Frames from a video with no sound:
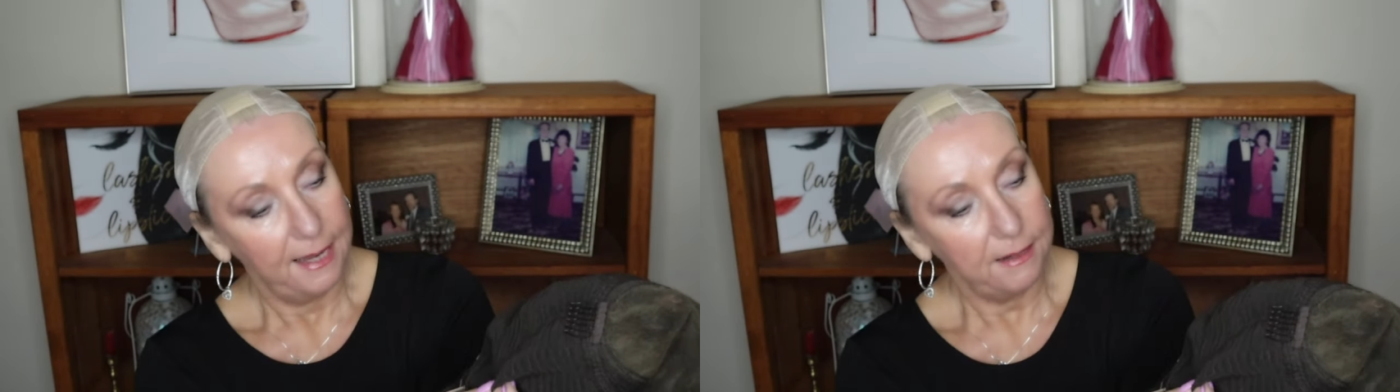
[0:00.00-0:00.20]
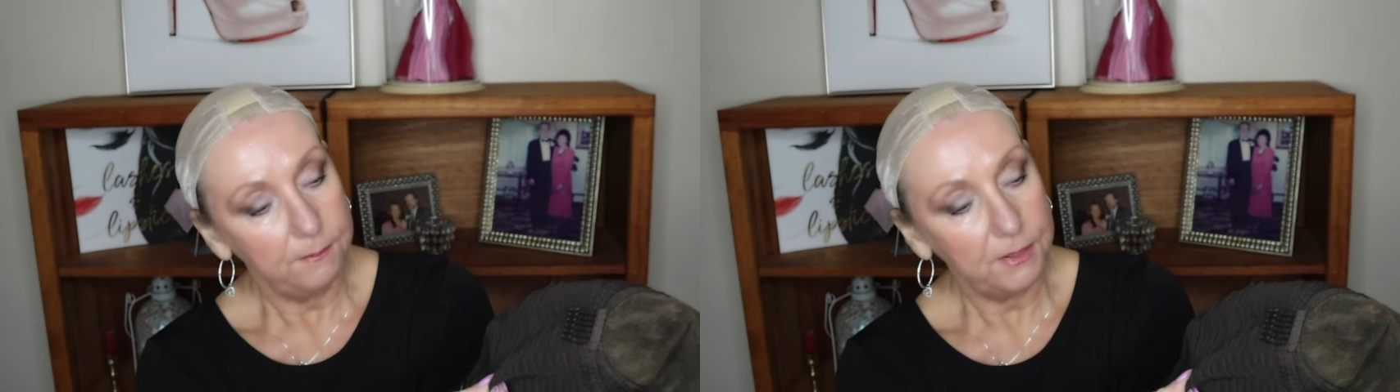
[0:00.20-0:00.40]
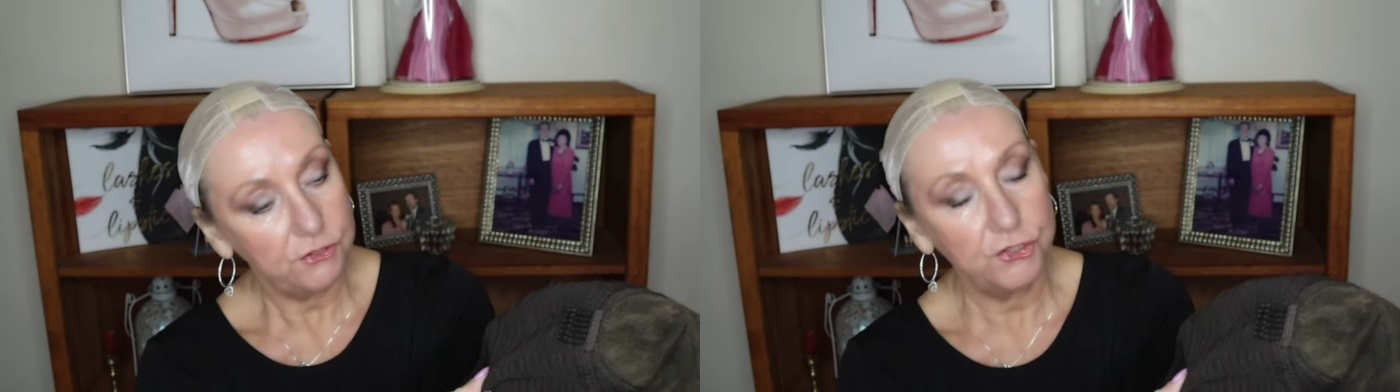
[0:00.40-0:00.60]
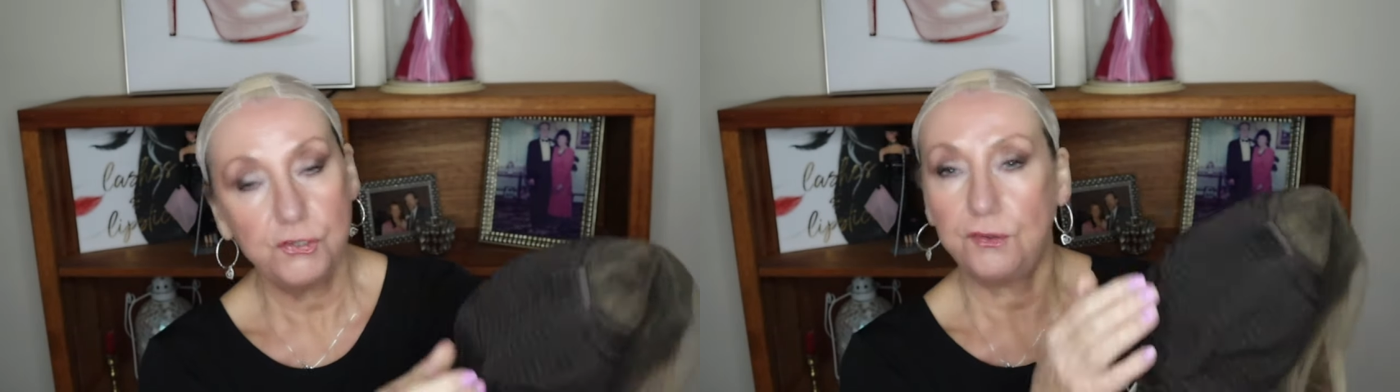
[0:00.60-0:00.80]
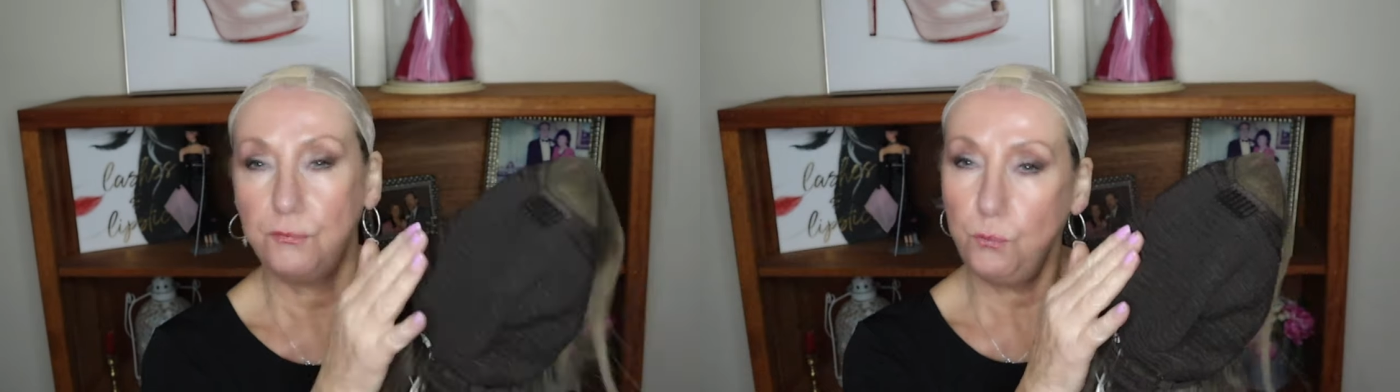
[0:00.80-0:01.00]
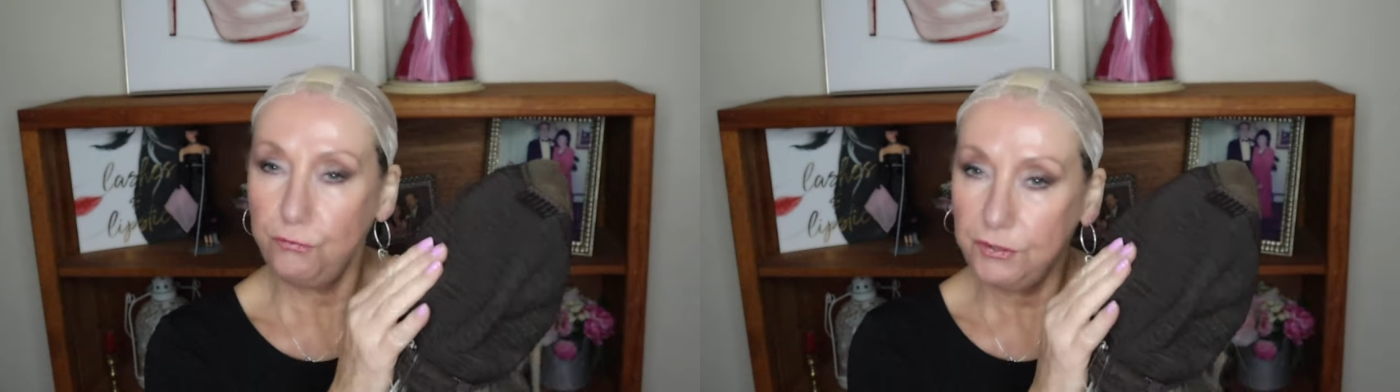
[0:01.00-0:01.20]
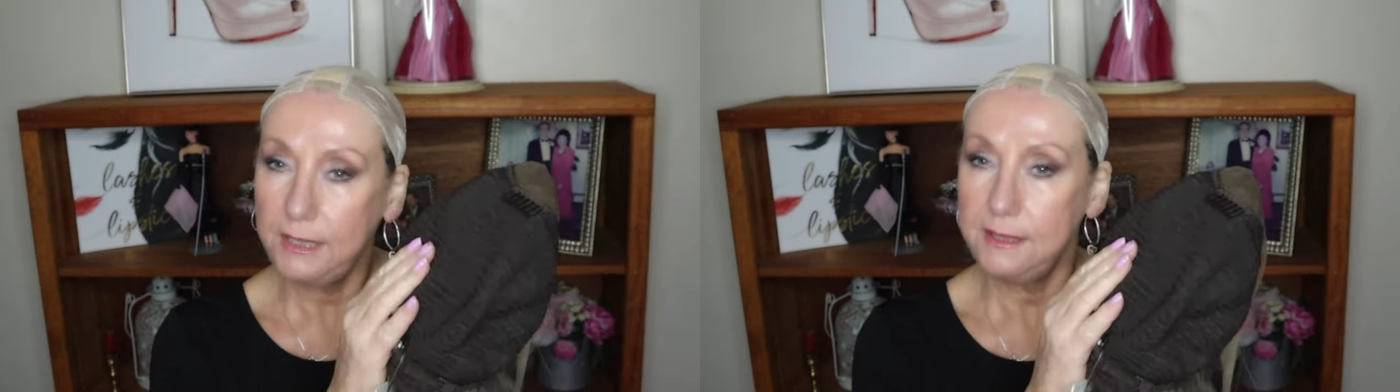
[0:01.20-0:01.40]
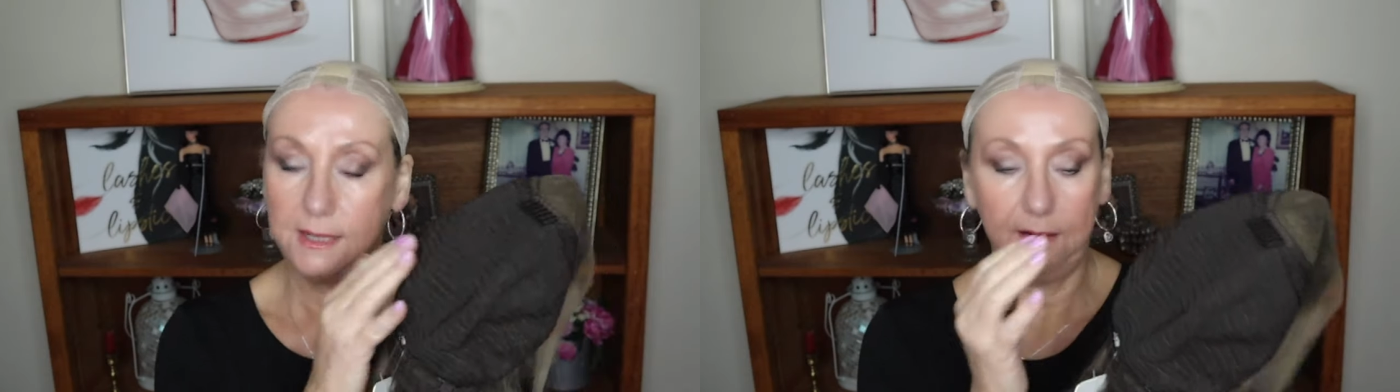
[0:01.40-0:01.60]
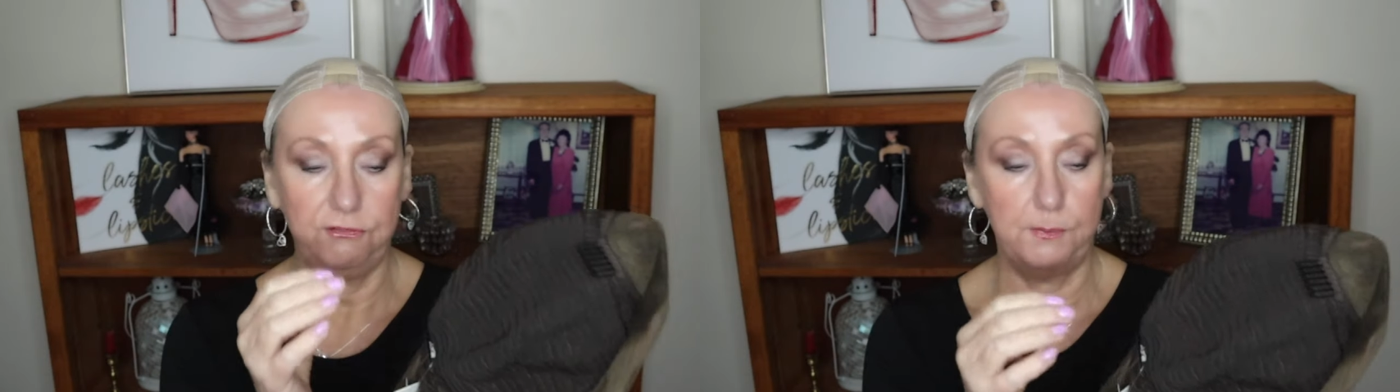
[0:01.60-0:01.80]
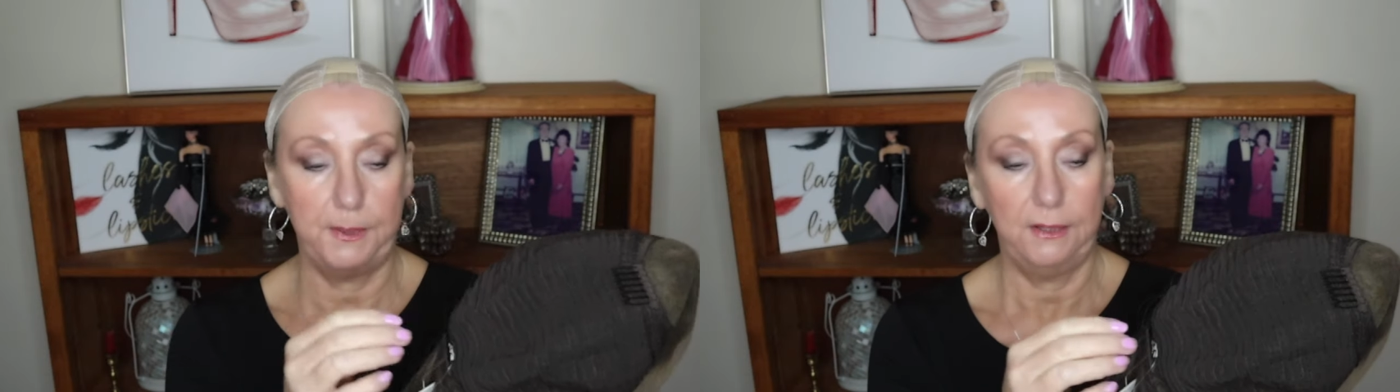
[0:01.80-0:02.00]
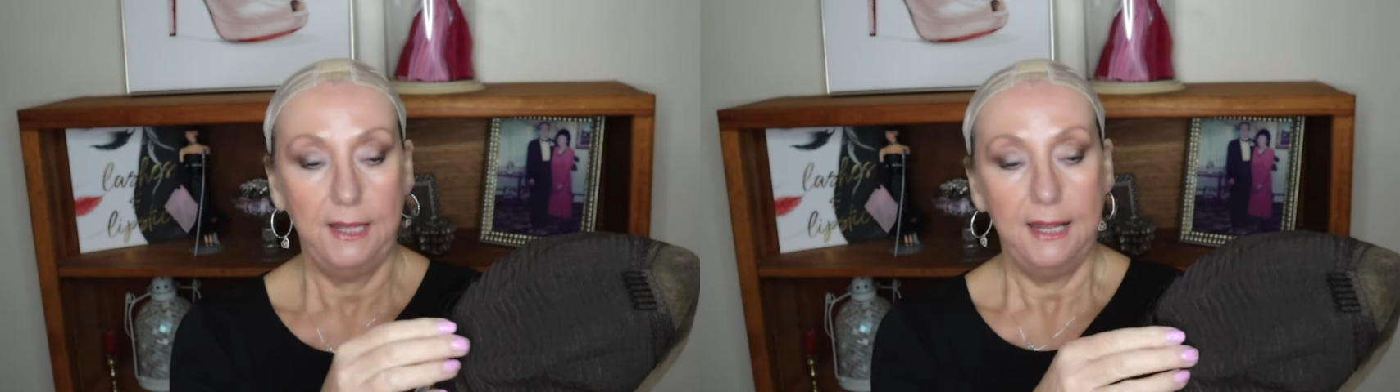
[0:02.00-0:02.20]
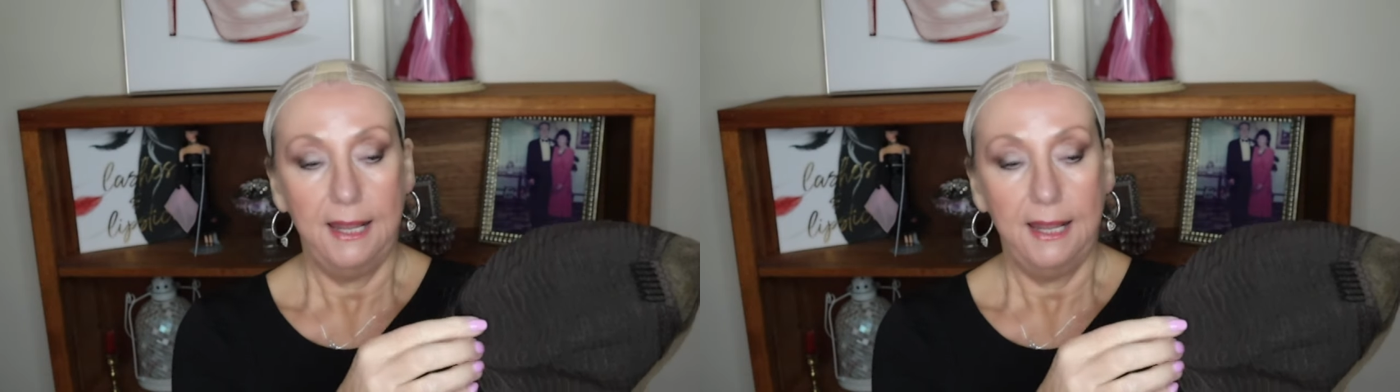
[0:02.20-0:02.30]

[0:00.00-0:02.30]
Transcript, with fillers: I'm not too sure, it's really comfortable.